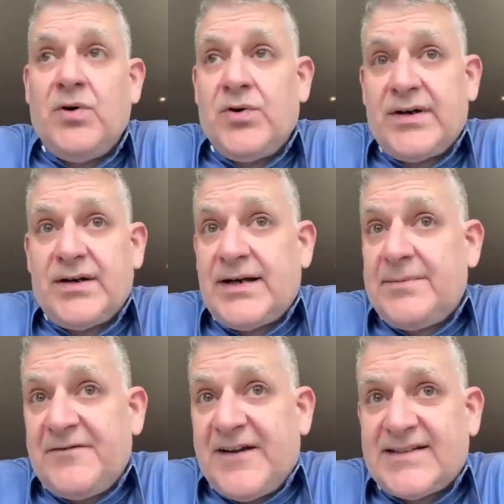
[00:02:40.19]
or
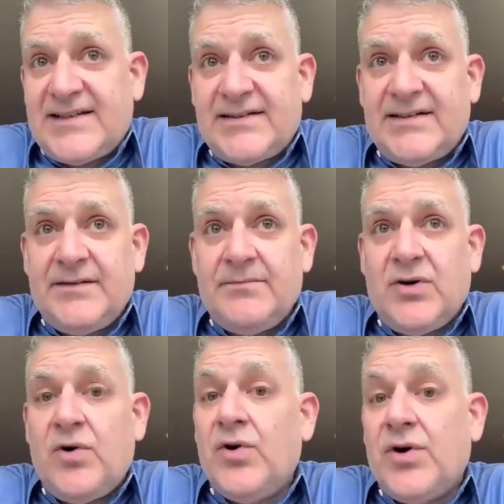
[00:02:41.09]

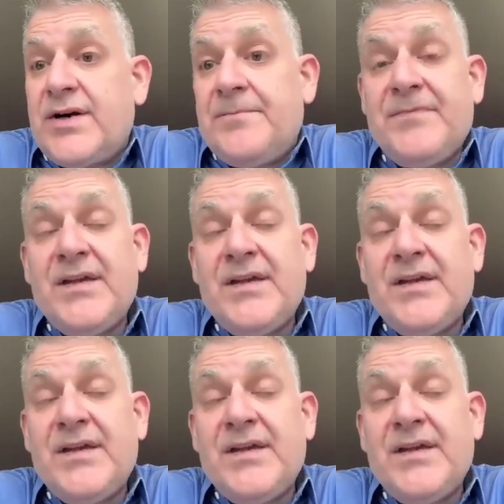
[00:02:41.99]
capivasertib, or